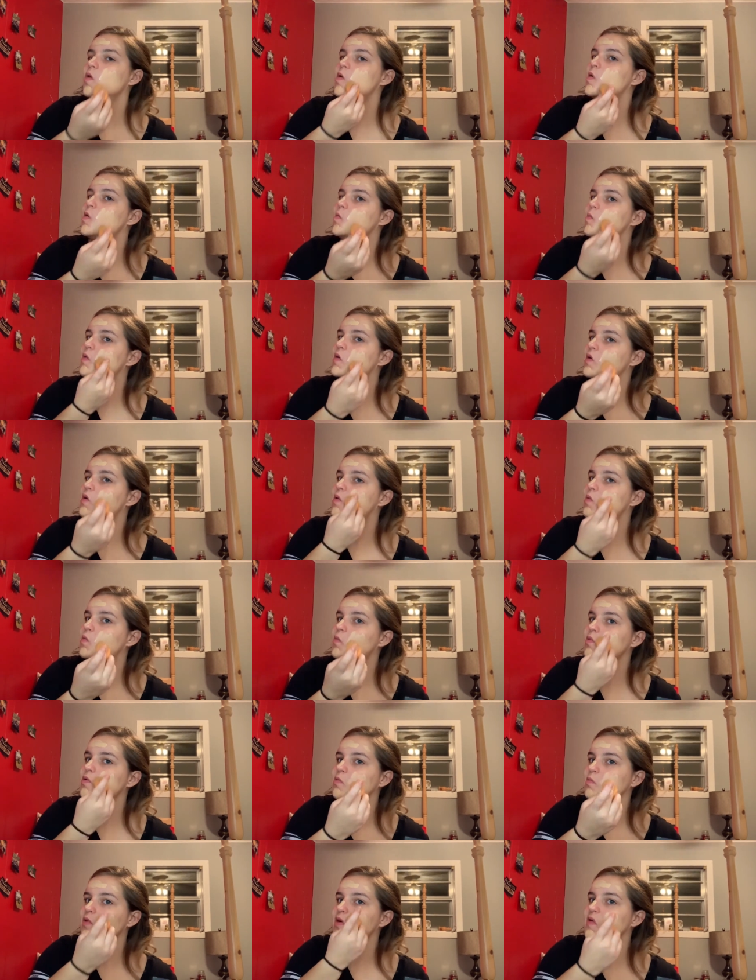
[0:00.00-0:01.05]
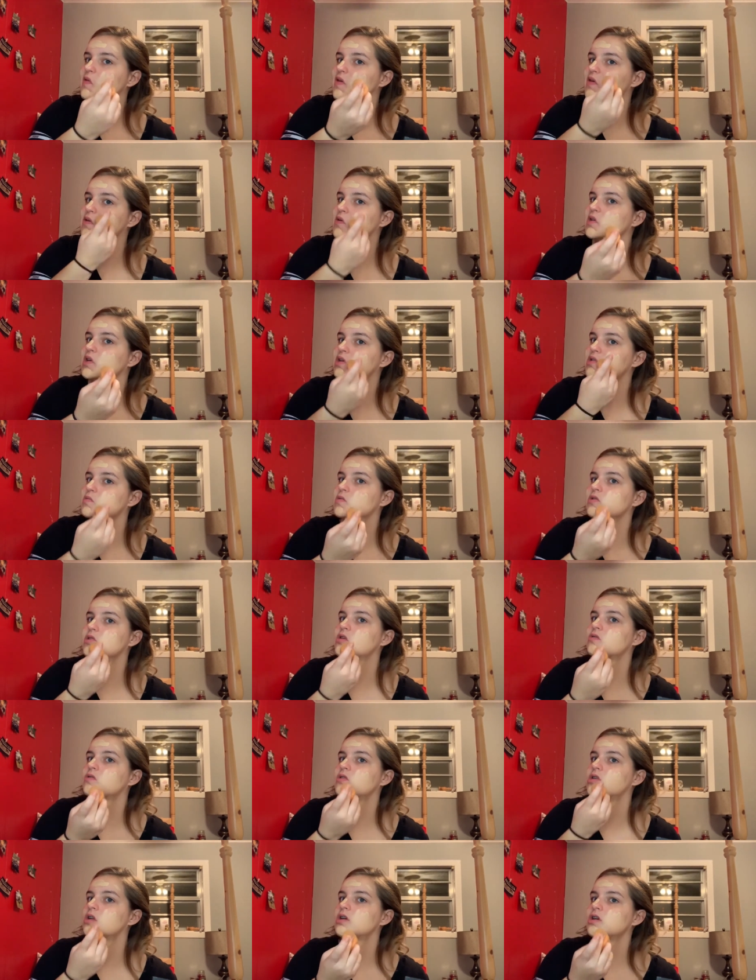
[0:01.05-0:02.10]
And my, one of my favorite things about this
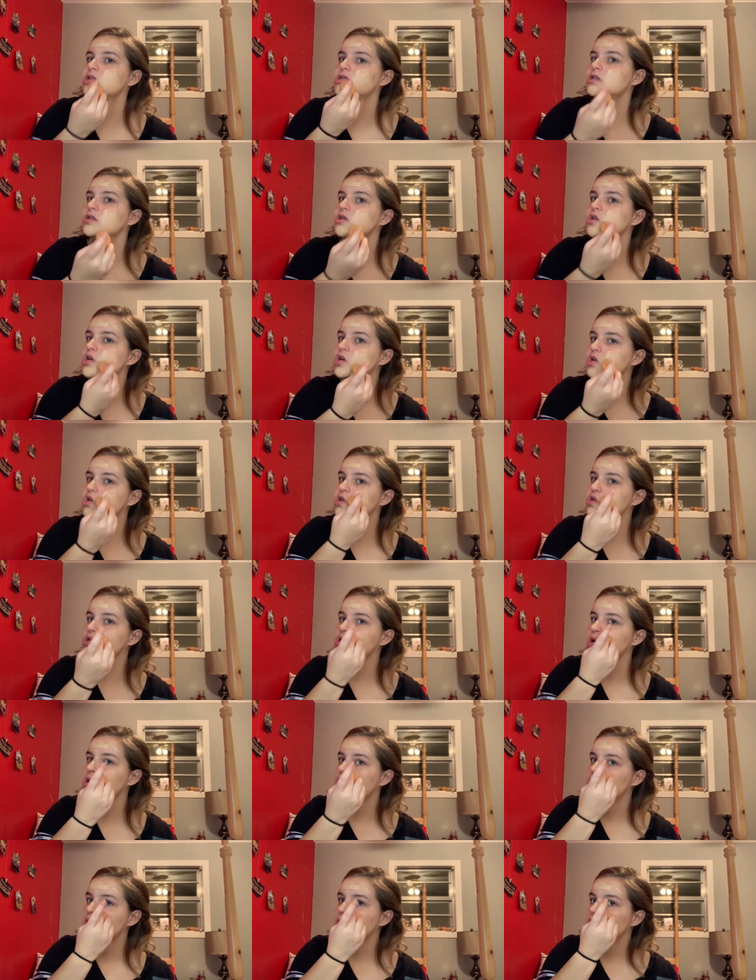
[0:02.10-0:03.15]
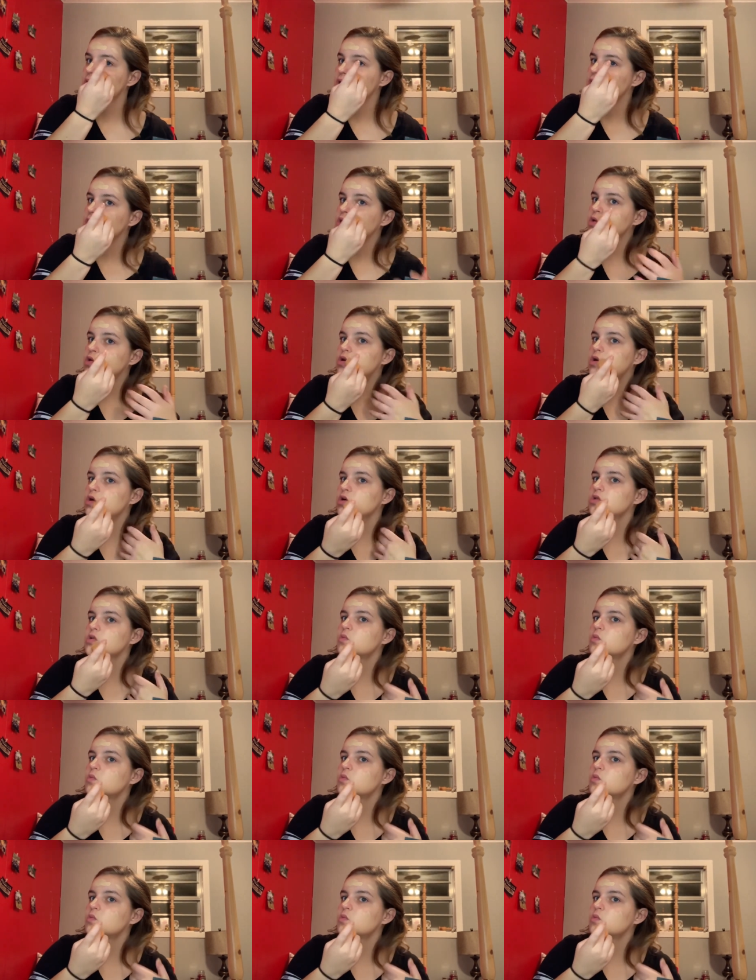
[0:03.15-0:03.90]
foundation is you don't have to